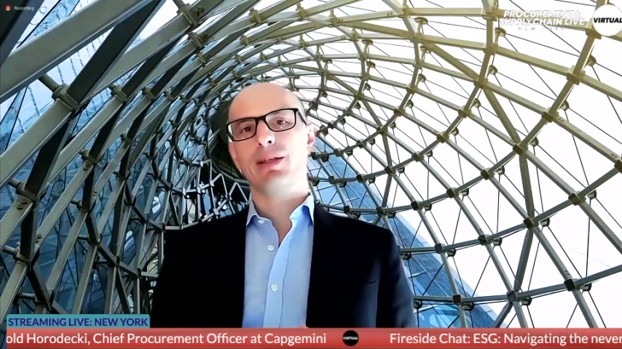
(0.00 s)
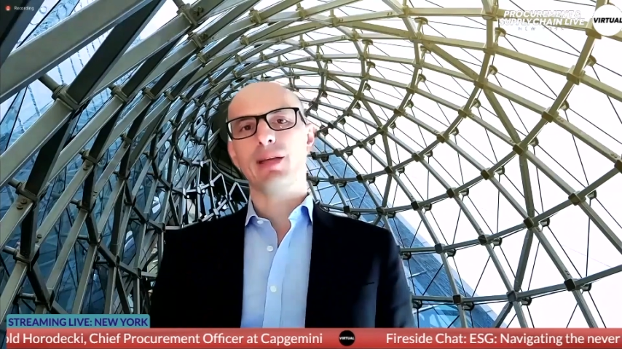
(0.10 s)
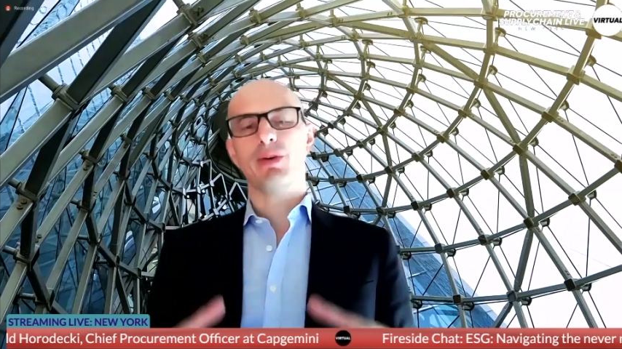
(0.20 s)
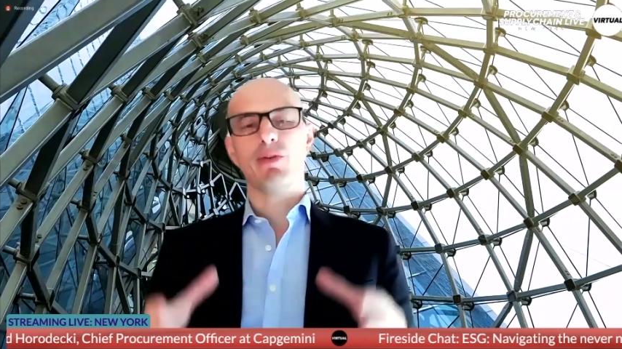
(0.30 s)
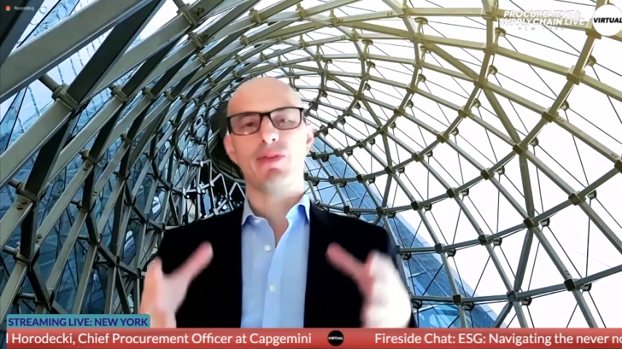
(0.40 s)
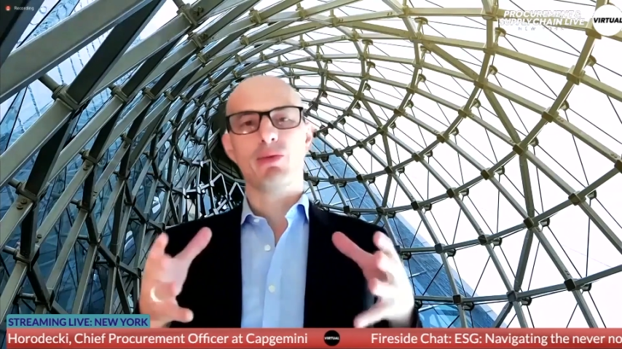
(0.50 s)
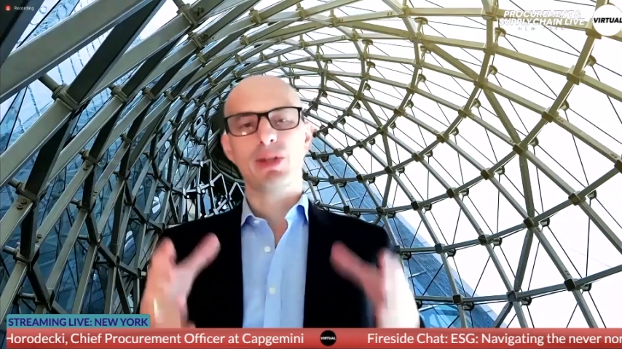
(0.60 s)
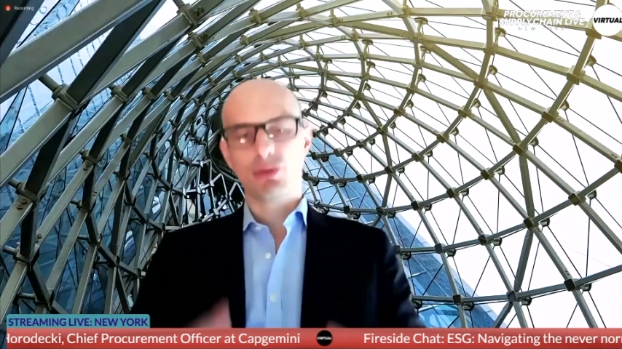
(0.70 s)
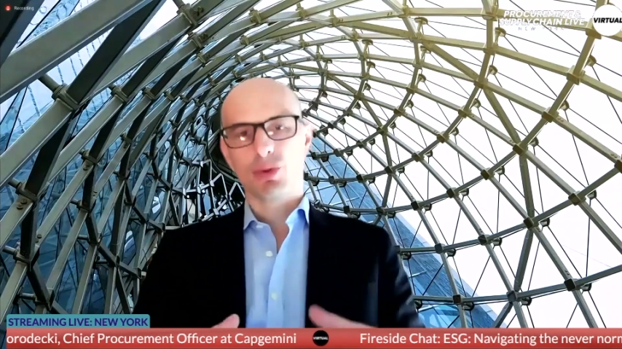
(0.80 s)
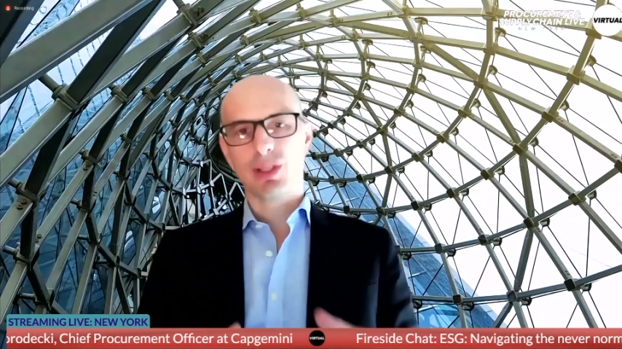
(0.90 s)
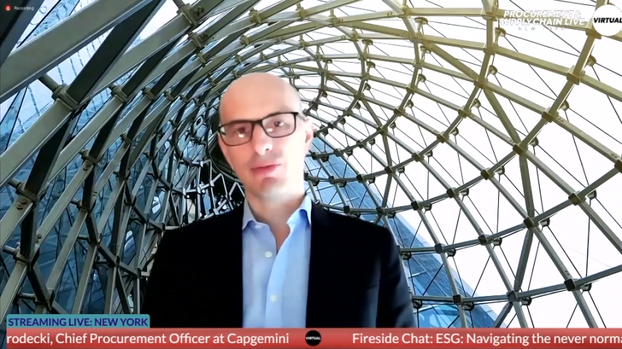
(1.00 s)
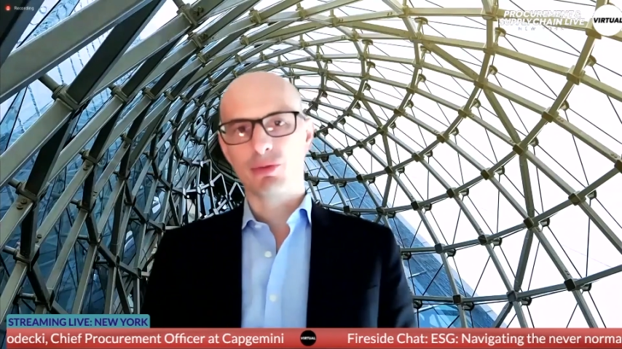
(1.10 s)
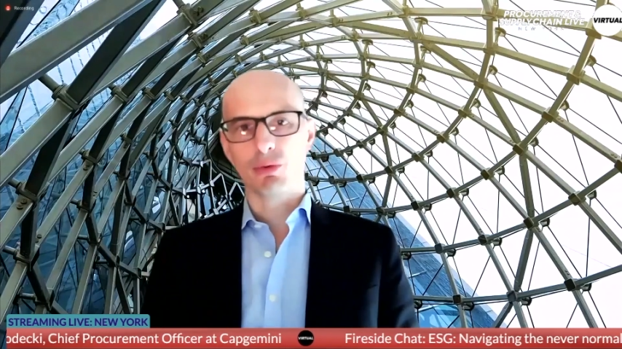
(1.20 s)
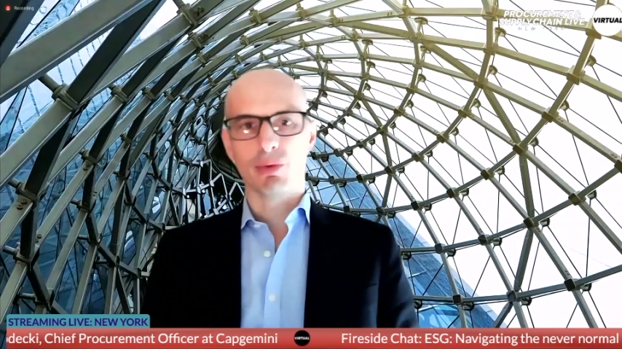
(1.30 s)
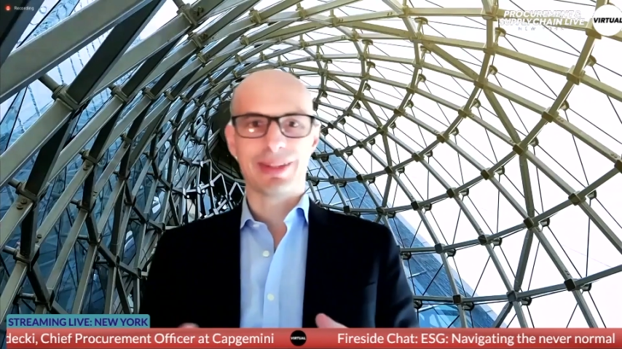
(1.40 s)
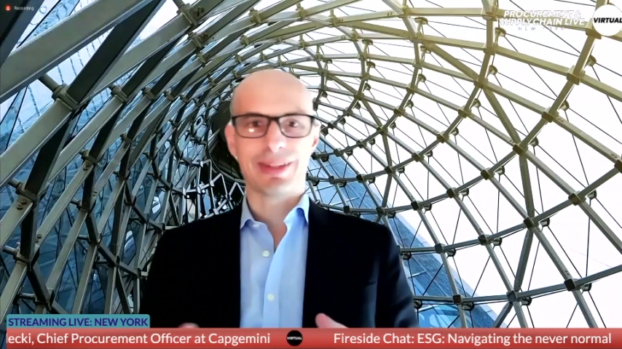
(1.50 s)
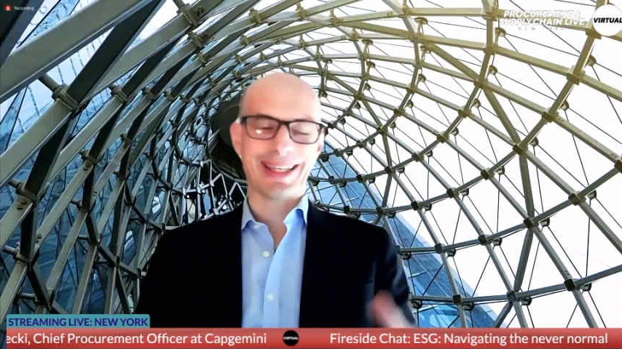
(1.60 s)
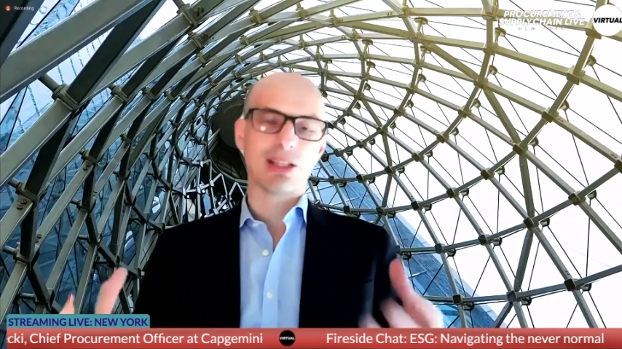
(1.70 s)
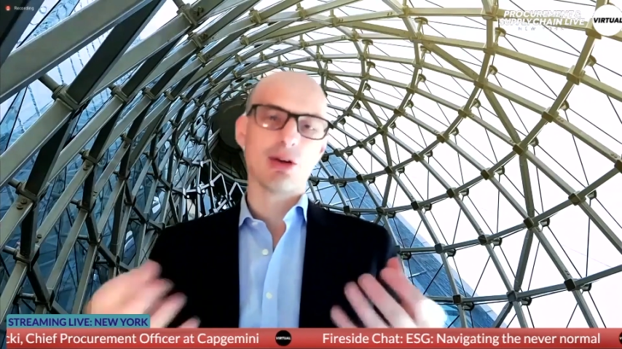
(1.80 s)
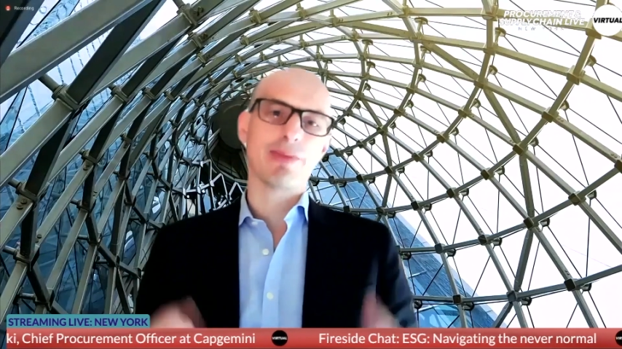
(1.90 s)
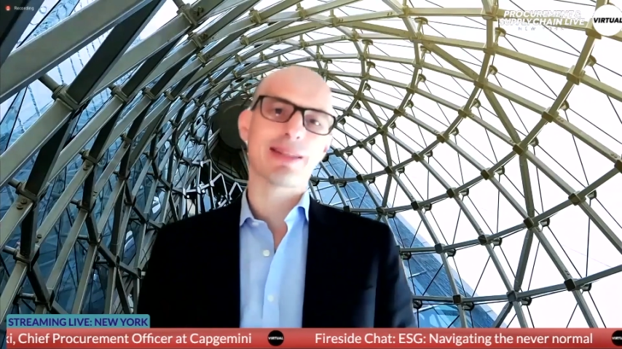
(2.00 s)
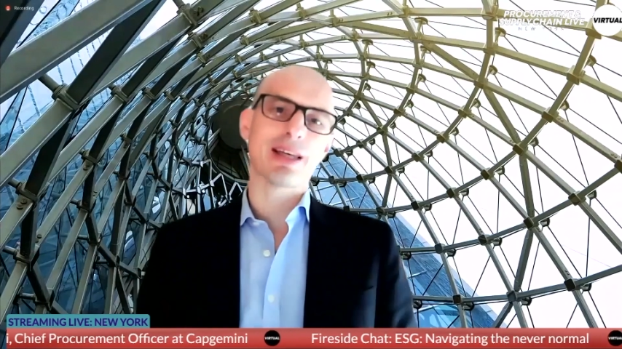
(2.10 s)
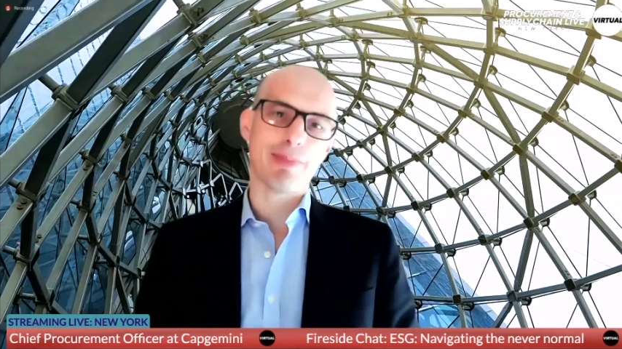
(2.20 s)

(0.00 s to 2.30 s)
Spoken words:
Can be a very intrusive tool, taking some data